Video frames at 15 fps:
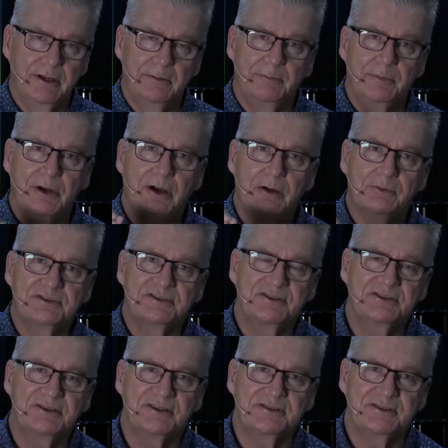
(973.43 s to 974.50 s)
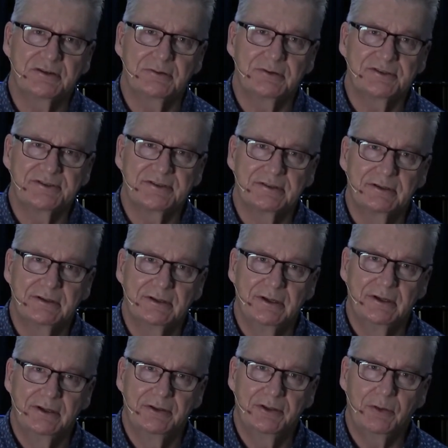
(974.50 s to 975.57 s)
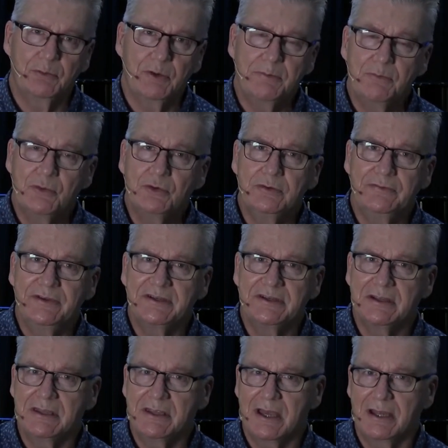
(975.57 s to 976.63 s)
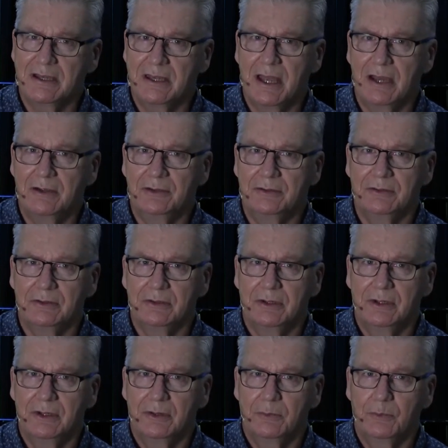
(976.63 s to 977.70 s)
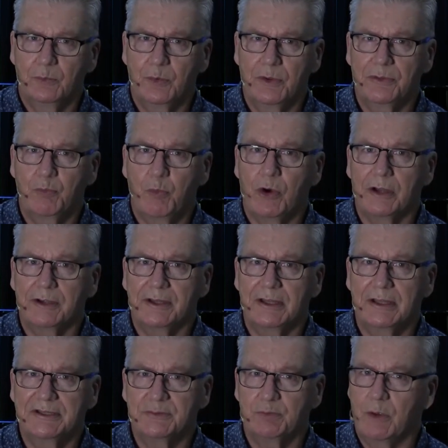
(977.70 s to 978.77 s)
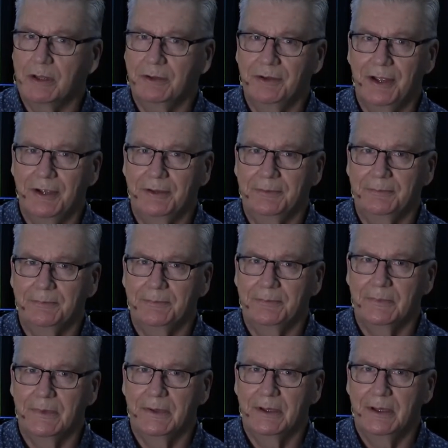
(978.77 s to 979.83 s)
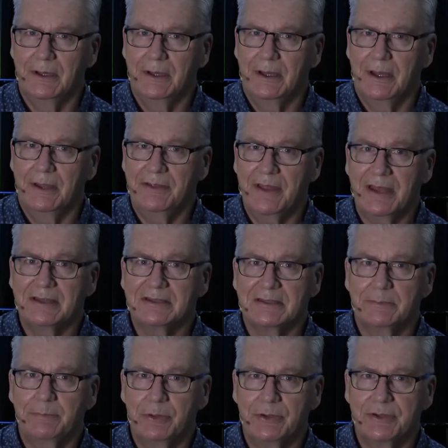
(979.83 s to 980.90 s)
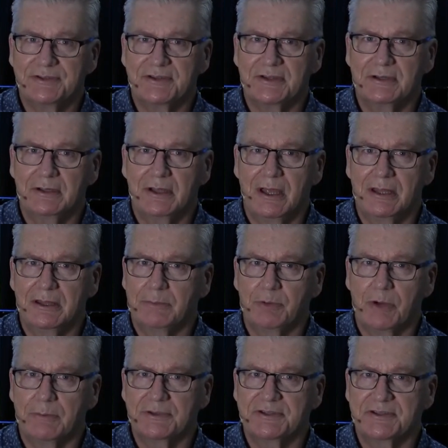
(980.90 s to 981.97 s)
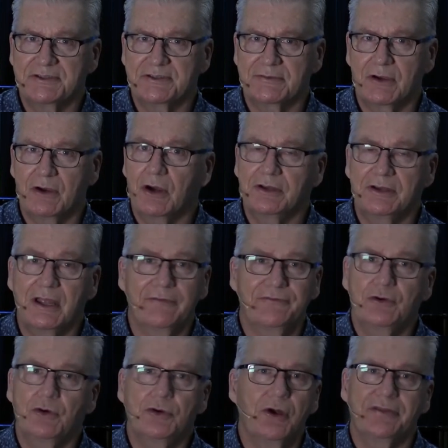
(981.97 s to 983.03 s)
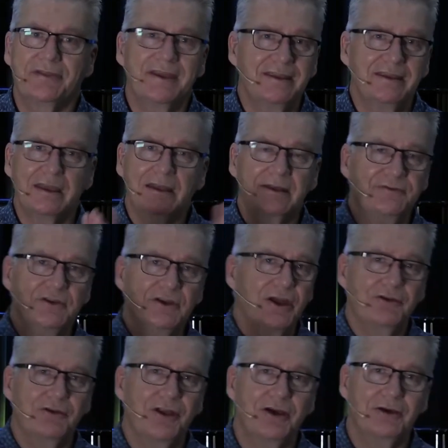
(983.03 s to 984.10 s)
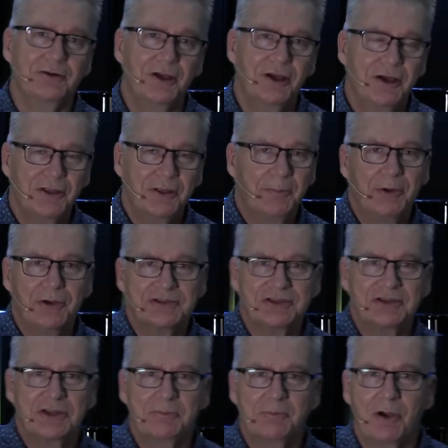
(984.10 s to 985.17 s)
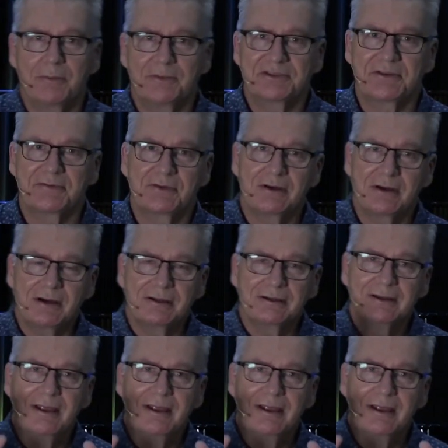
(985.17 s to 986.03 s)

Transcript: But I would suggest to us that we move into the unknown with what is well known. And that is the person and the promises of God. Now, if you're not there yet, if you don't know the person and the promise of God,